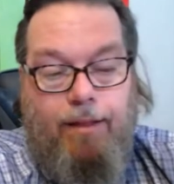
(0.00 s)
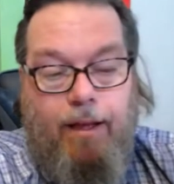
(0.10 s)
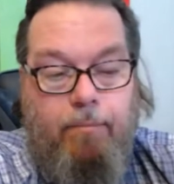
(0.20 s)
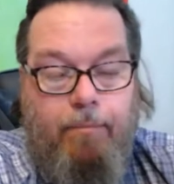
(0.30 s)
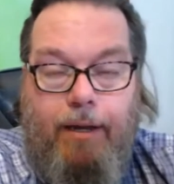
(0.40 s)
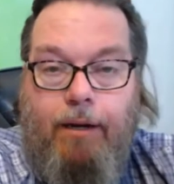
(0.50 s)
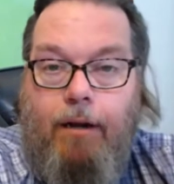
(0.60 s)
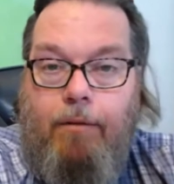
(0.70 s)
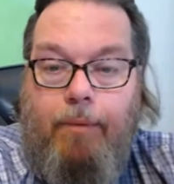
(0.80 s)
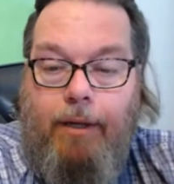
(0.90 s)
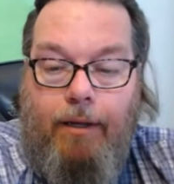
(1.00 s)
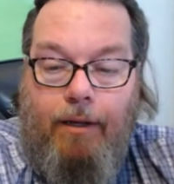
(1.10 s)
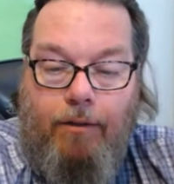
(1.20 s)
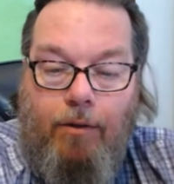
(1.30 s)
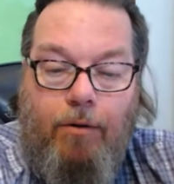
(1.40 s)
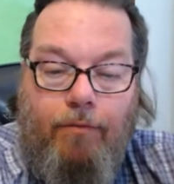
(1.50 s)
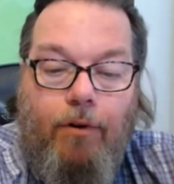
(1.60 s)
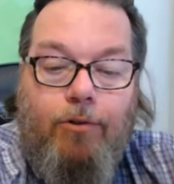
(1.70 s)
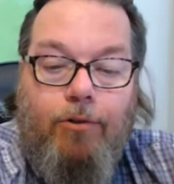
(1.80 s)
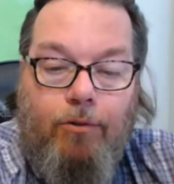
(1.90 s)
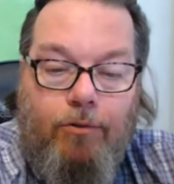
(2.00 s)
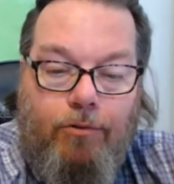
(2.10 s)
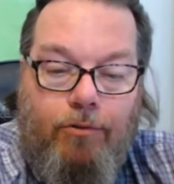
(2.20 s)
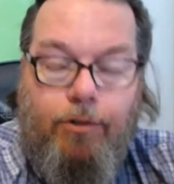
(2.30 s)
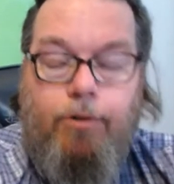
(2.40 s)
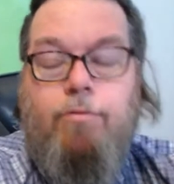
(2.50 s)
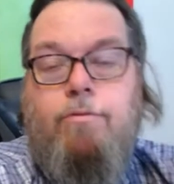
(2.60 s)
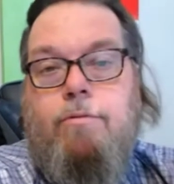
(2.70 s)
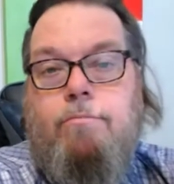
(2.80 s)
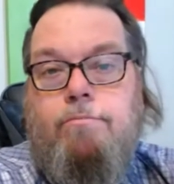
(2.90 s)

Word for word: it may not be a universal truth.